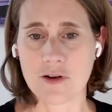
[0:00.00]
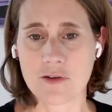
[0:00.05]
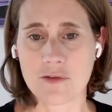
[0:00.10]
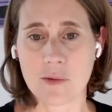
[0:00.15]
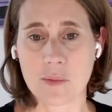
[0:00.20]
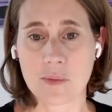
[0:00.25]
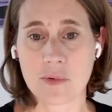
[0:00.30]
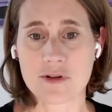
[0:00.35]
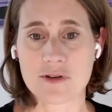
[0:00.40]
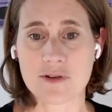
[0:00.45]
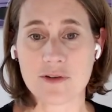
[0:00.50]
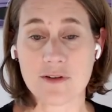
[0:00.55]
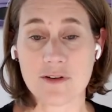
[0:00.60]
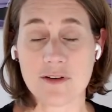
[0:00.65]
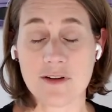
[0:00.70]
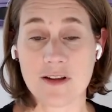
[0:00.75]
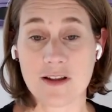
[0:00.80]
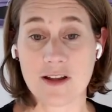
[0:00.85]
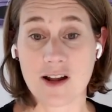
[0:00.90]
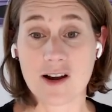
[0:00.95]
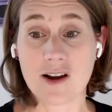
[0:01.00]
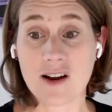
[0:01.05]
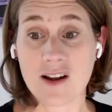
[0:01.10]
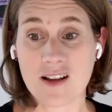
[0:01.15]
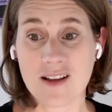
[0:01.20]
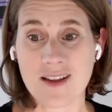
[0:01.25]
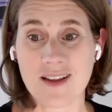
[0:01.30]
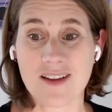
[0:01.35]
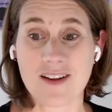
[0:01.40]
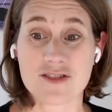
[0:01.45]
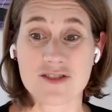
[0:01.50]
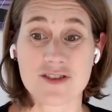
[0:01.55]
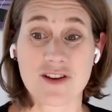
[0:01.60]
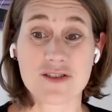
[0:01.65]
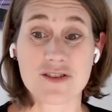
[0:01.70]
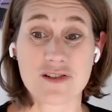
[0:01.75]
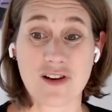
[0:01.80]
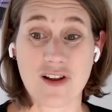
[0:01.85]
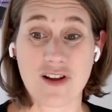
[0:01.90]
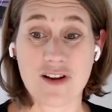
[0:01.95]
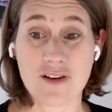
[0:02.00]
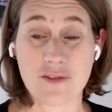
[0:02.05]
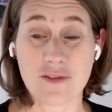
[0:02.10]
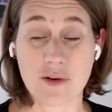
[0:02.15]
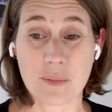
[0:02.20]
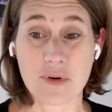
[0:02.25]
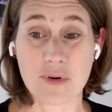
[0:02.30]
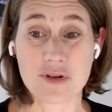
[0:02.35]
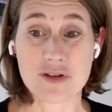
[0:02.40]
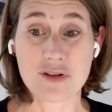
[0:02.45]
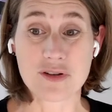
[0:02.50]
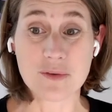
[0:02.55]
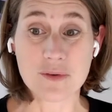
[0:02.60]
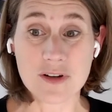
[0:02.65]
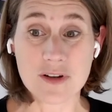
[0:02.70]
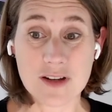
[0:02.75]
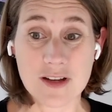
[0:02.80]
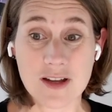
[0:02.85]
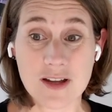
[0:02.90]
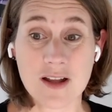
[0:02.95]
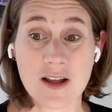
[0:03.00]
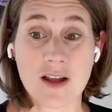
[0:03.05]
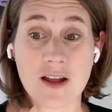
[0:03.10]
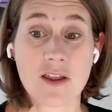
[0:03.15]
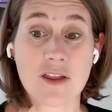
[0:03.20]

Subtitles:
opportunity there. There's also a lot of opportunity